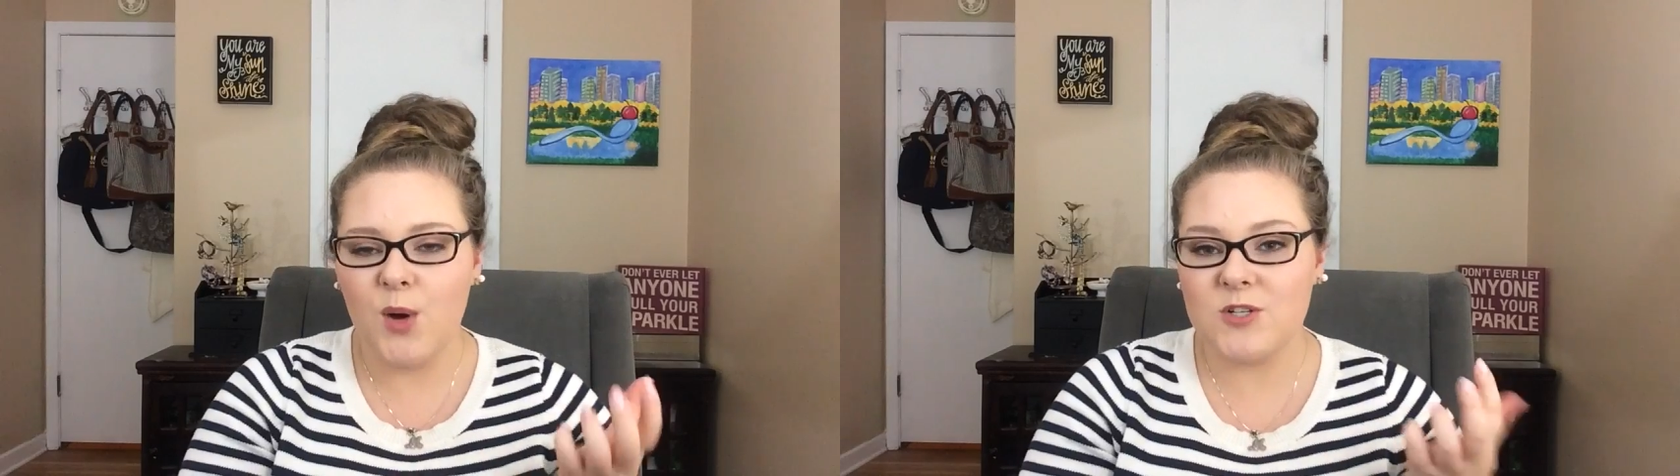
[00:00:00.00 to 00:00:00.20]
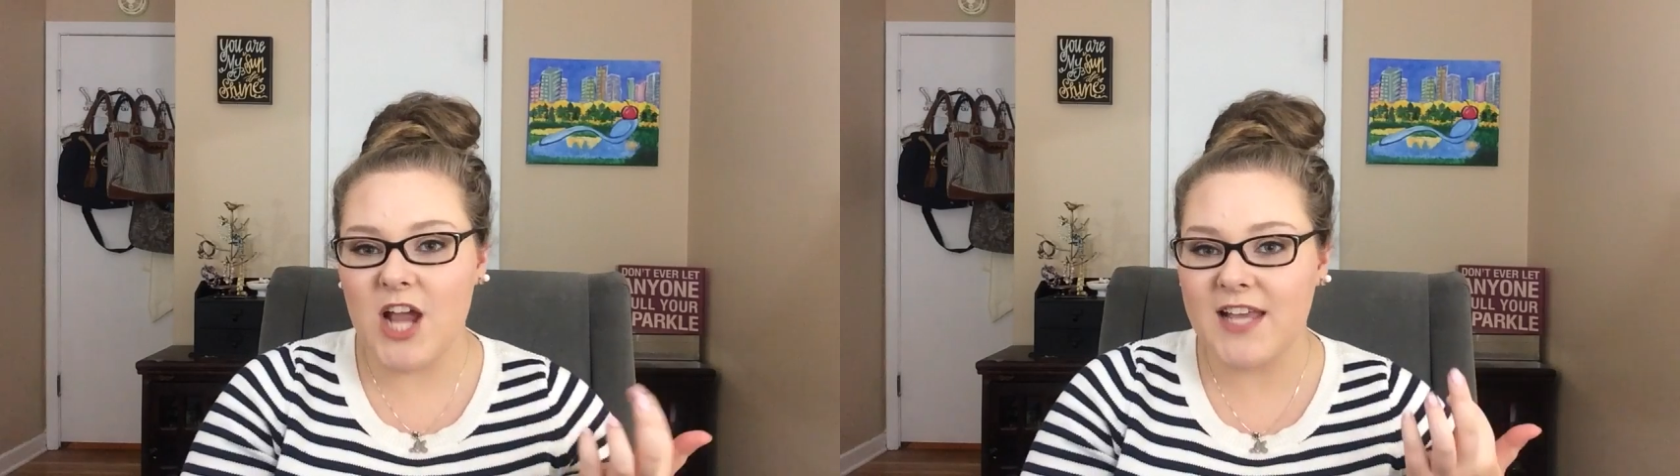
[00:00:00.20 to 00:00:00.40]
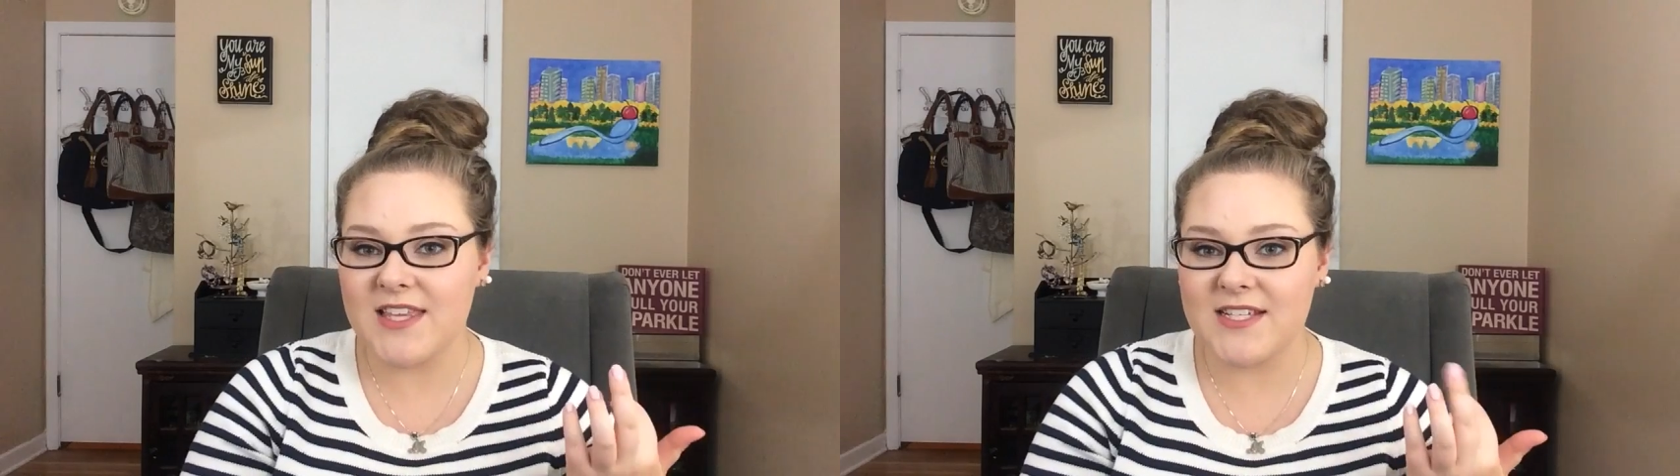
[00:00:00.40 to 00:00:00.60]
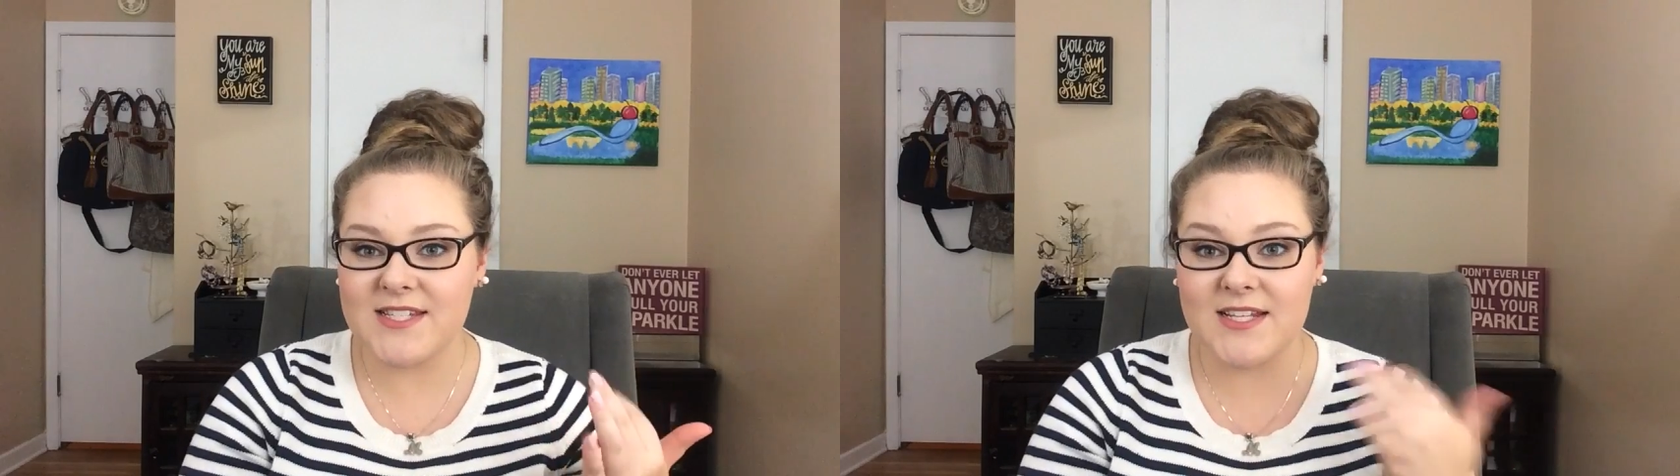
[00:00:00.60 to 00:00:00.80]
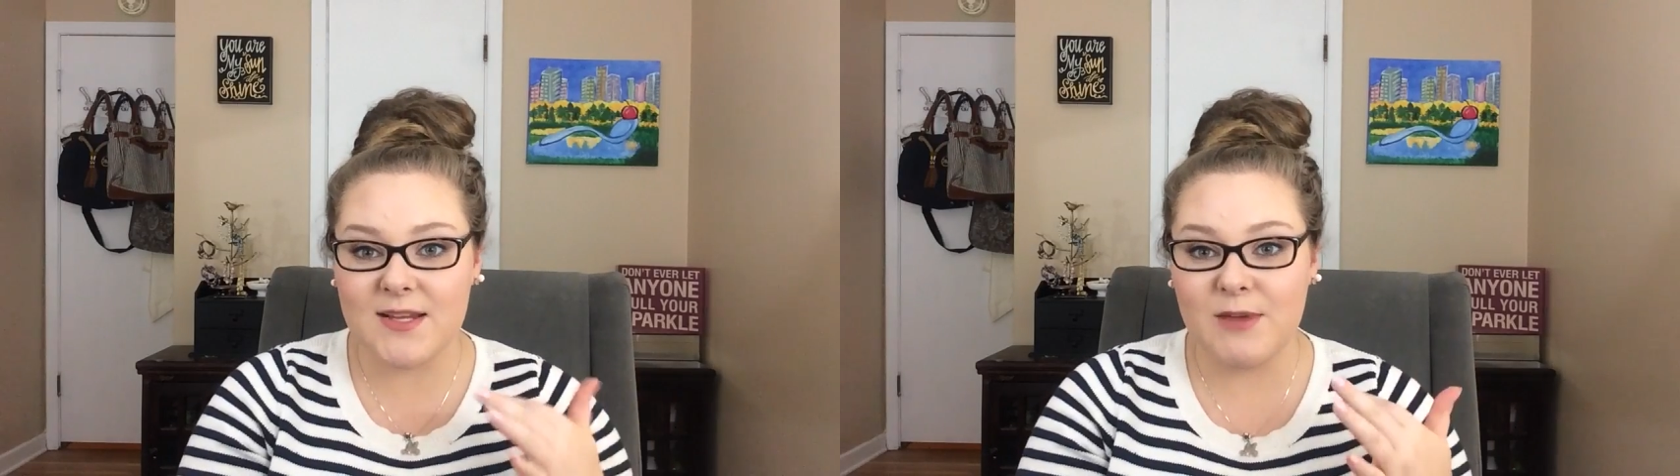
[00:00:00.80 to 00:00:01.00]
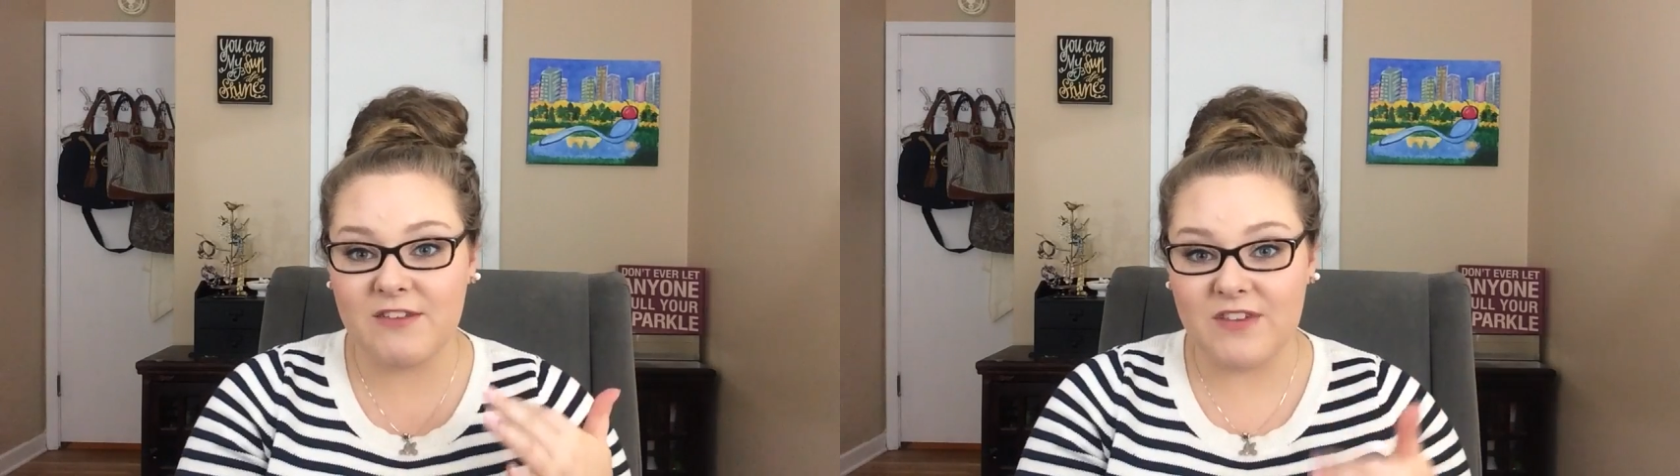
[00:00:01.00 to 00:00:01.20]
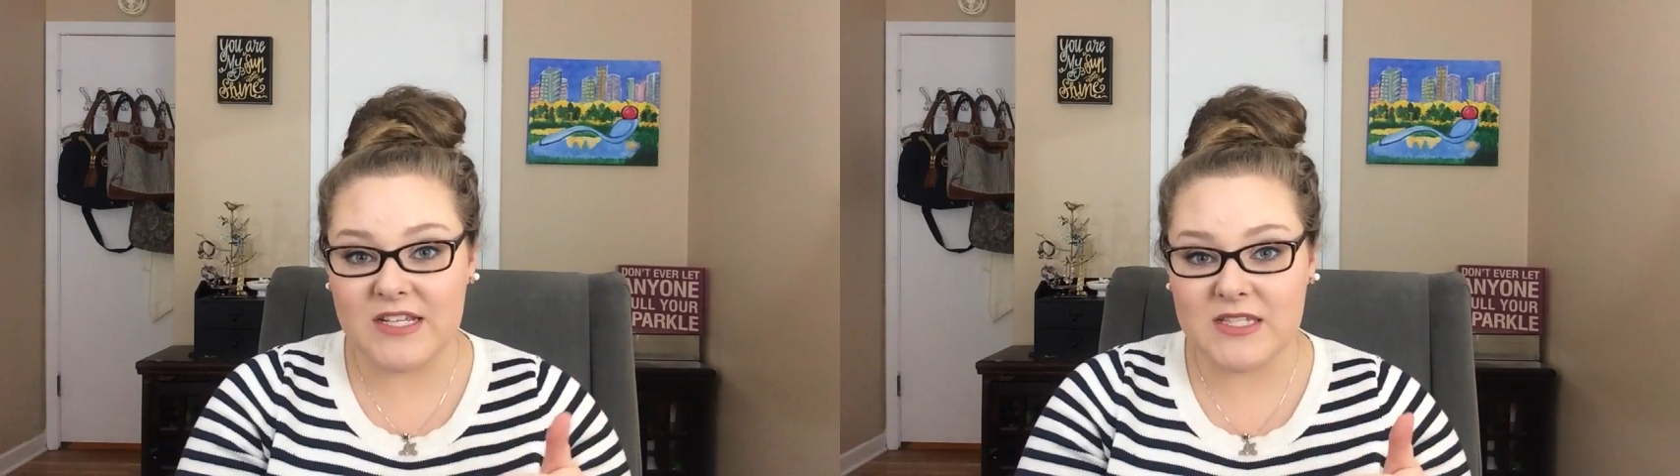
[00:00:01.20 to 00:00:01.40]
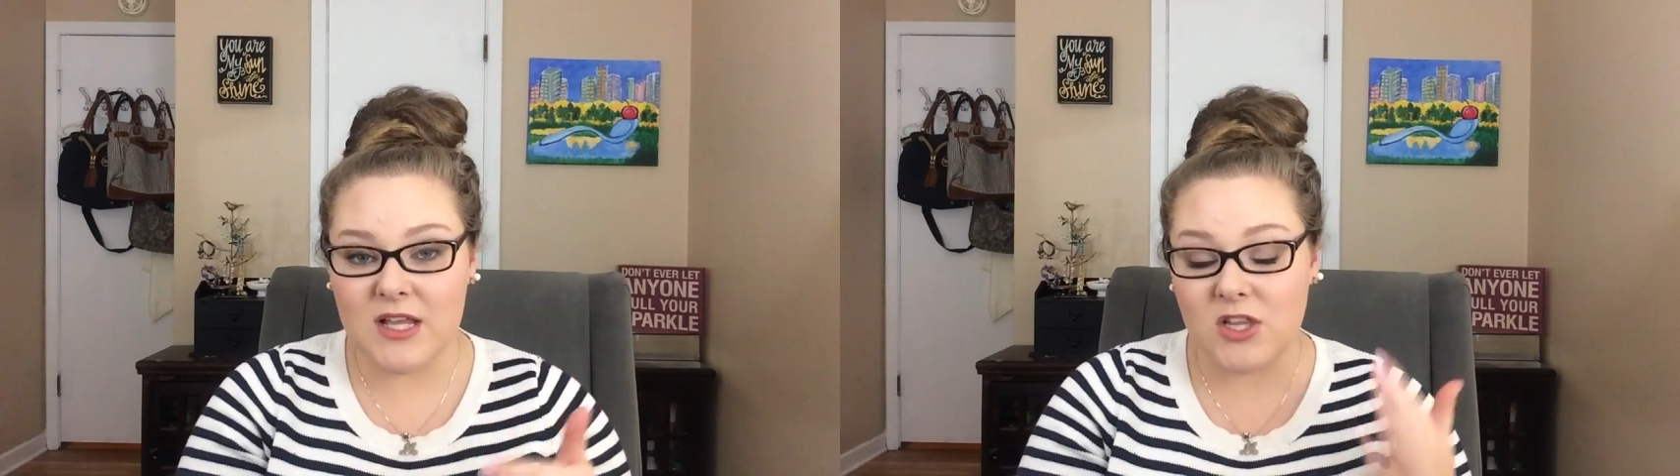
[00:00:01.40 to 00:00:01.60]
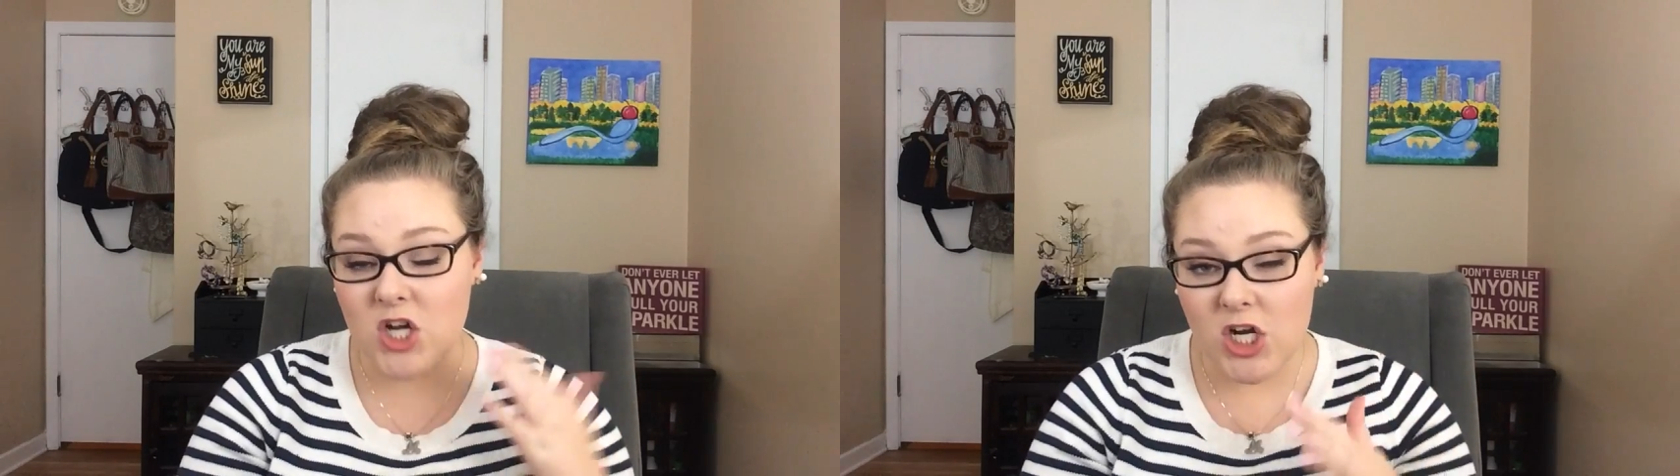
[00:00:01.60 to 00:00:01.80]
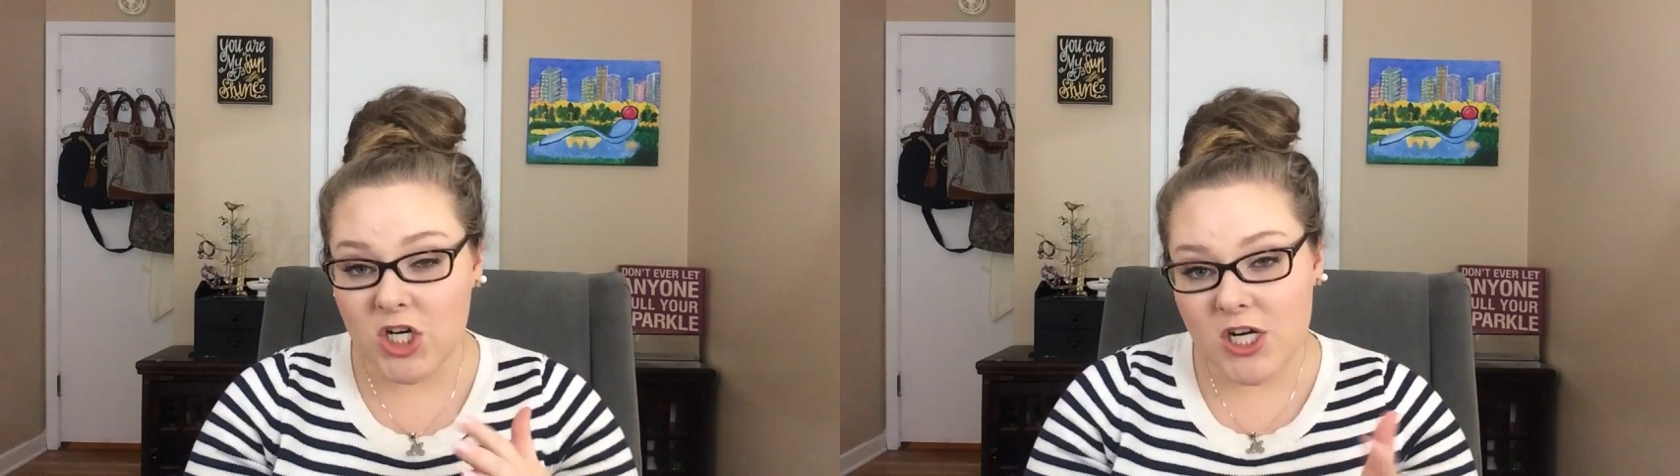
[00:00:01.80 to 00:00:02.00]
which I think stays on my face
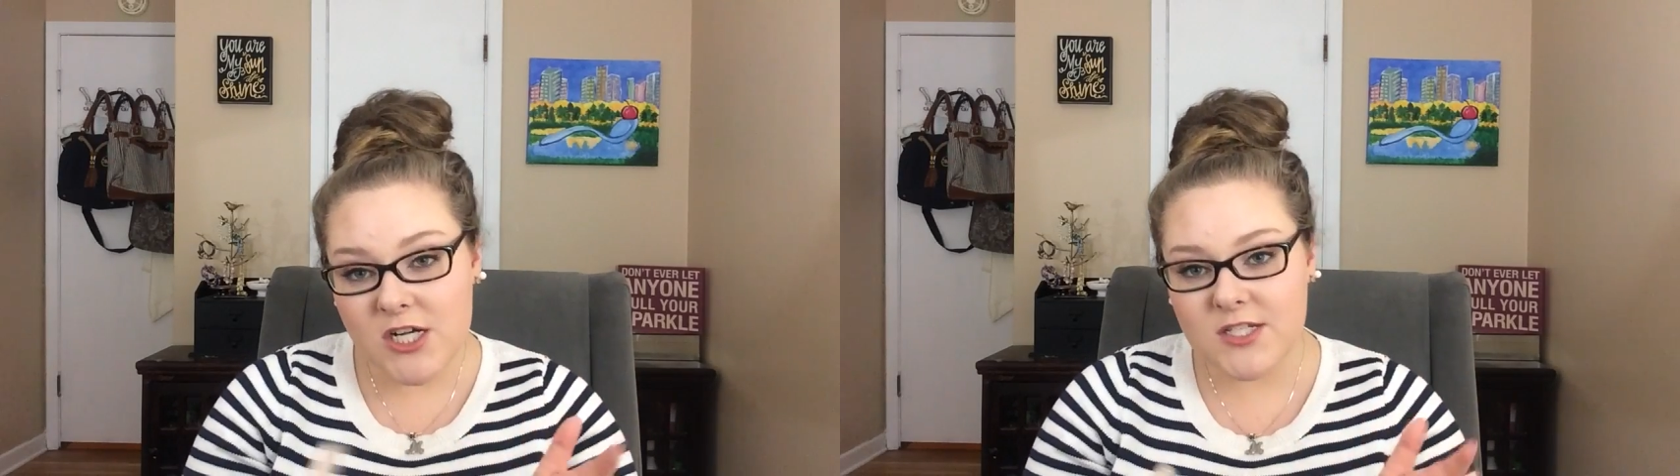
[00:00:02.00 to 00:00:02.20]
longer.